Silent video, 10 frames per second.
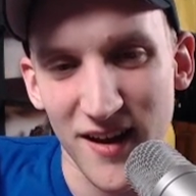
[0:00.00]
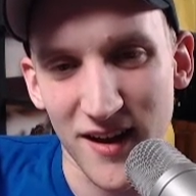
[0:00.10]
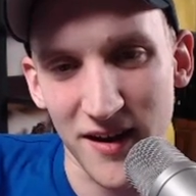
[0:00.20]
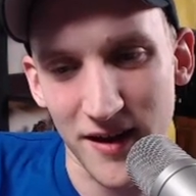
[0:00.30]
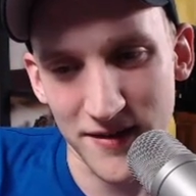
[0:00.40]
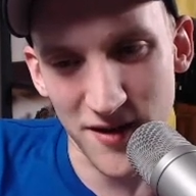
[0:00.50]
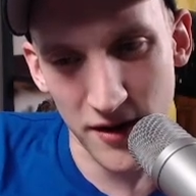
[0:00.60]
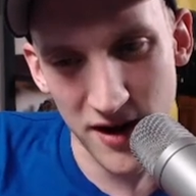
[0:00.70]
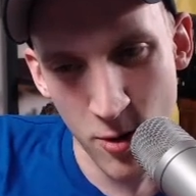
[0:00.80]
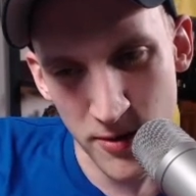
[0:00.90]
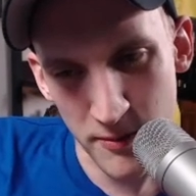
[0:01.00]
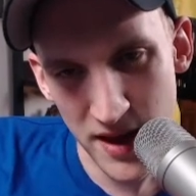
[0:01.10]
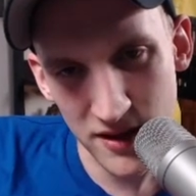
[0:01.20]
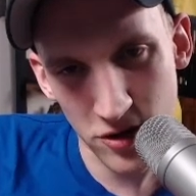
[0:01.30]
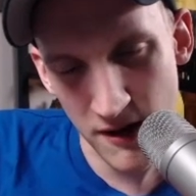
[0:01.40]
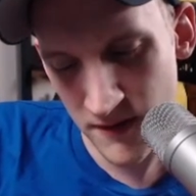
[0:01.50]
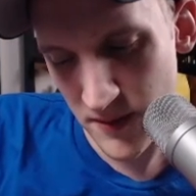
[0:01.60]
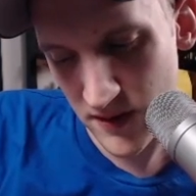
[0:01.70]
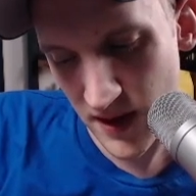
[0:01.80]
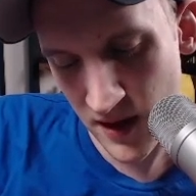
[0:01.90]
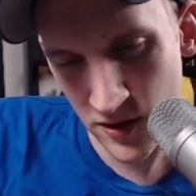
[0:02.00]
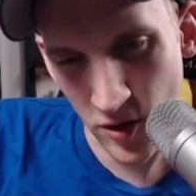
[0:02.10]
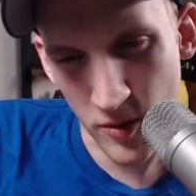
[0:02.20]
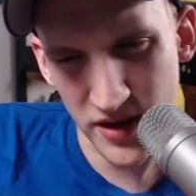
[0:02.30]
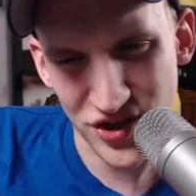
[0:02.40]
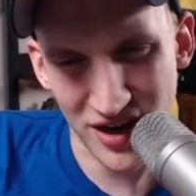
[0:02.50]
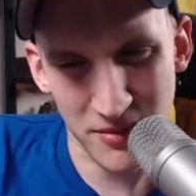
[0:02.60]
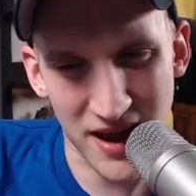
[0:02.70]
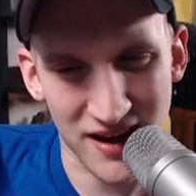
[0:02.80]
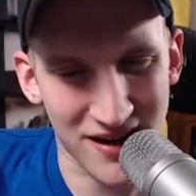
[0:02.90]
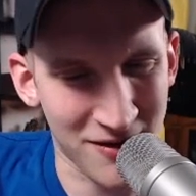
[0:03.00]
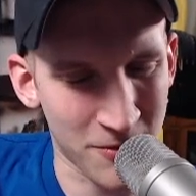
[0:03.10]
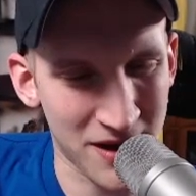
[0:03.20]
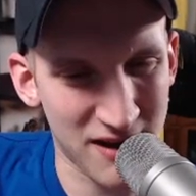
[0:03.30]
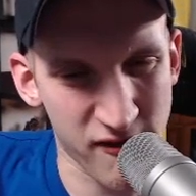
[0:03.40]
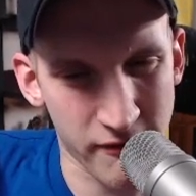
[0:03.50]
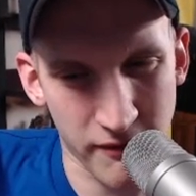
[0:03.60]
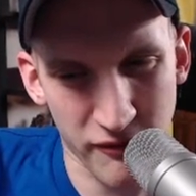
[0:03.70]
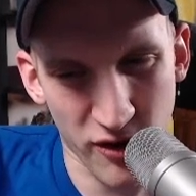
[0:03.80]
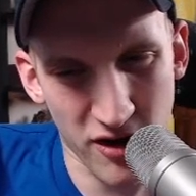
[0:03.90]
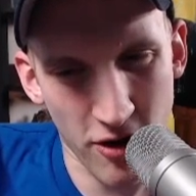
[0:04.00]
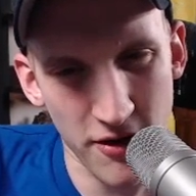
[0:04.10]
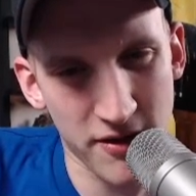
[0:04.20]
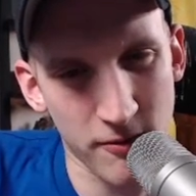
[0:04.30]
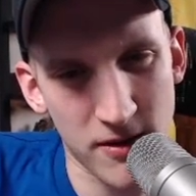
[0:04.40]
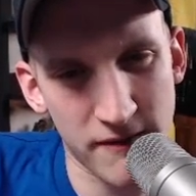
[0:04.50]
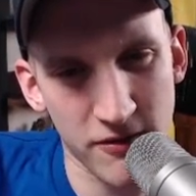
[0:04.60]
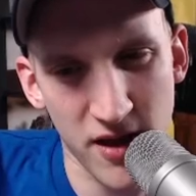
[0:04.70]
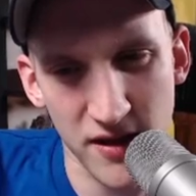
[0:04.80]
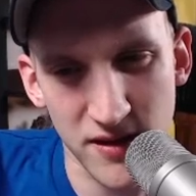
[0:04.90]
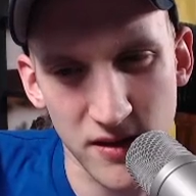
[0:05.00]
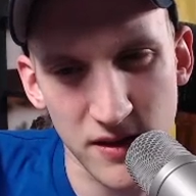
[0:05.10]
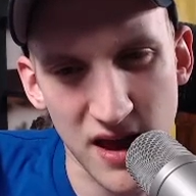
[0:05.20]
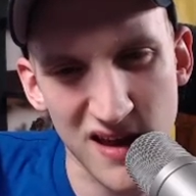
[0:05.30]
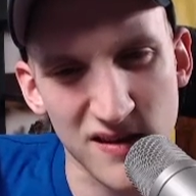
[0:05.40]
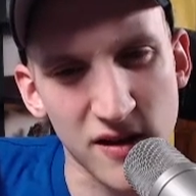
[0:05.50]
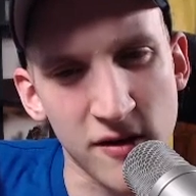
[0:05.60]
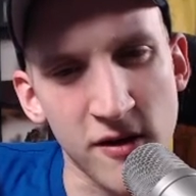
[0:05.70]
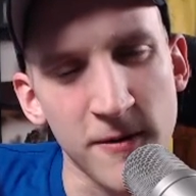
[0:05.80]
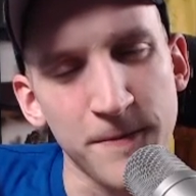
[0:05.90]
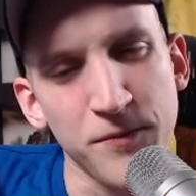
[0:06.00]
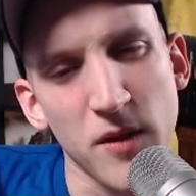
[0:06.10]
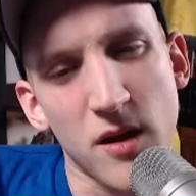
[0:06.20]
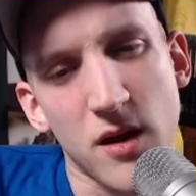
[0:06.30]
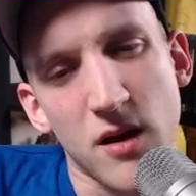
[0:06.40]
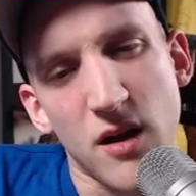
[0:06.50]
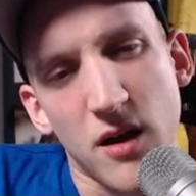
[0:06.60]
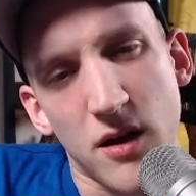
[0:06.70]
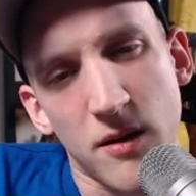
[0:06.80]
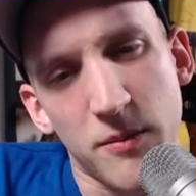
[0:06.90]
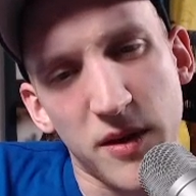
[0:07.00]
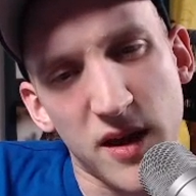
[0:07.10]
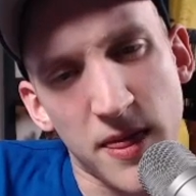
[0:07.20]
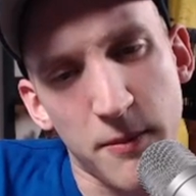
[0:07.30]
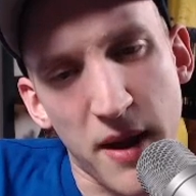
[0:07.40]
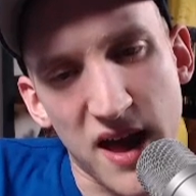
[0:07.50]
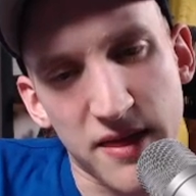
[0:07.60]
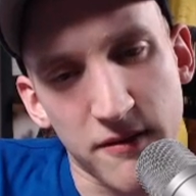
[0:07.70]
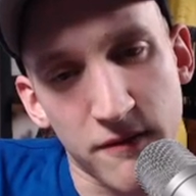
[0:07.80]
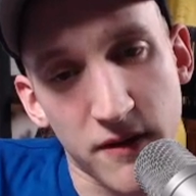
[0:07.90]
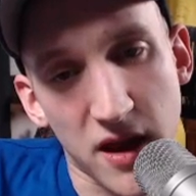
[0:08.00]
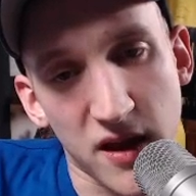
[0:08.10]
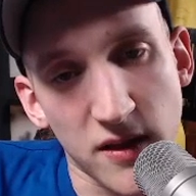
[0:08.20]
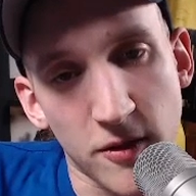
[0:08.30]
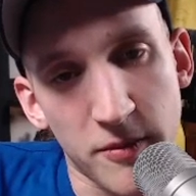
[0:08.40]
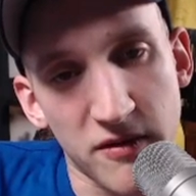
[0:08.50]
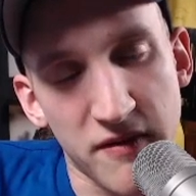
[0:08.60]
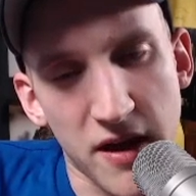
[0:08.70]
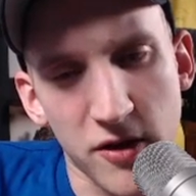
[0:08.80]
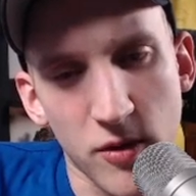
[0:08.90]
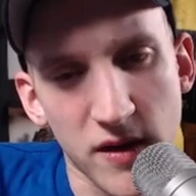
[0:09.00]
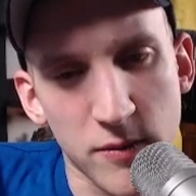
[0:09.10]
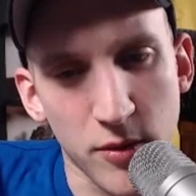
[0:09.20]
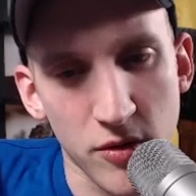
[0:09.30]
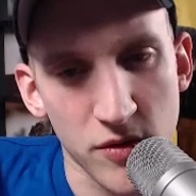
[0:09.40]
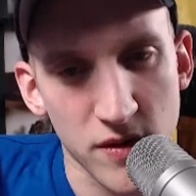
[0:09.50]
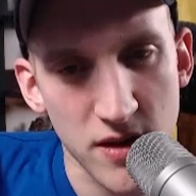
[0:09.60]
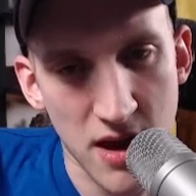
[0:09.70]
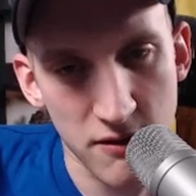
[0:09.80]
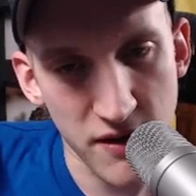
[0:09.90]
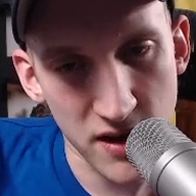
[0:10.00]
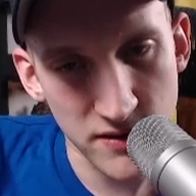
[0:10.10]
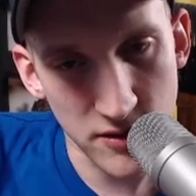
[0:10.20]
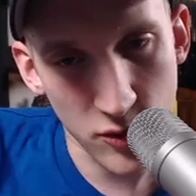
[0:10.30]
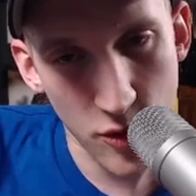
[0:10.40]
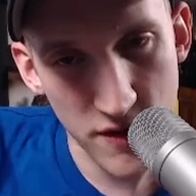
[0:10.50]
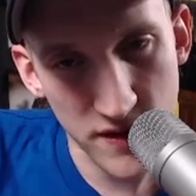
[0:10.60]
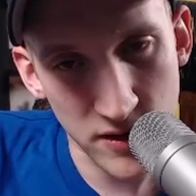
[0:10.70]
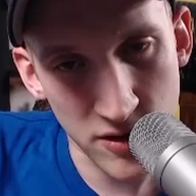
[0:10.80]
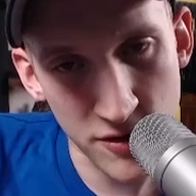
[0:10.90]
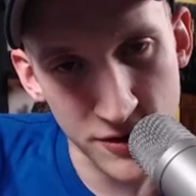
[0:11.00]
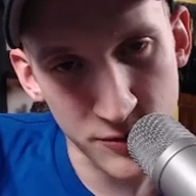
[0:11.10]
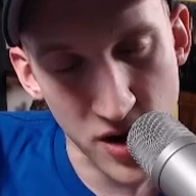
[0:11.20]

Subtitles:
Gonna start here at the bet. Could have the best hand. Don't want to check back anyway. Give a free card to whatever nonsense he has here. Begin the path of getting a little bit of value, I suppose, out of hands that are worse than ours.